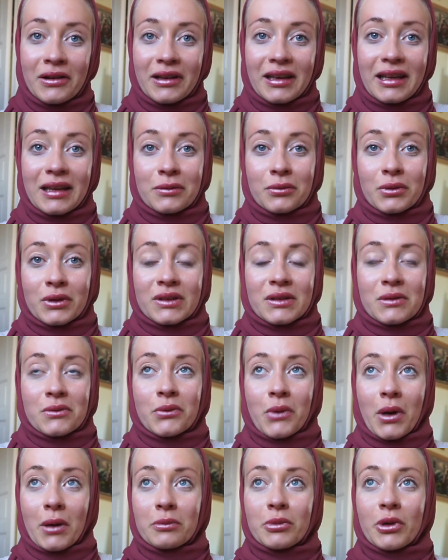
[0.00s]
it was in
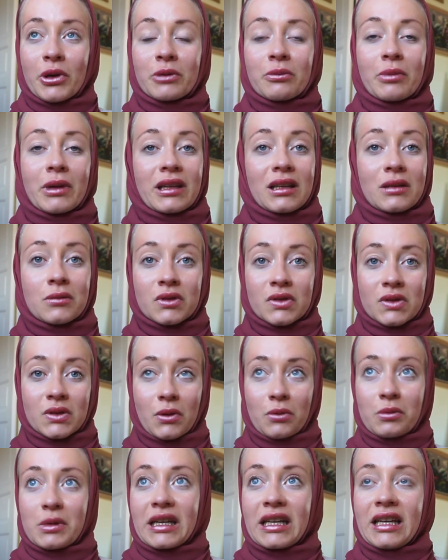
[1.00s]
one pot, but it was
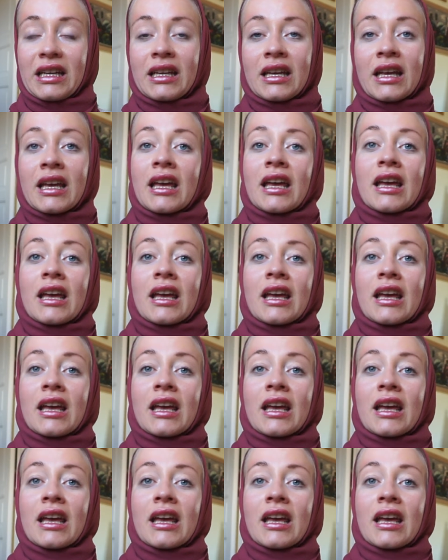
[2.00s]
so many.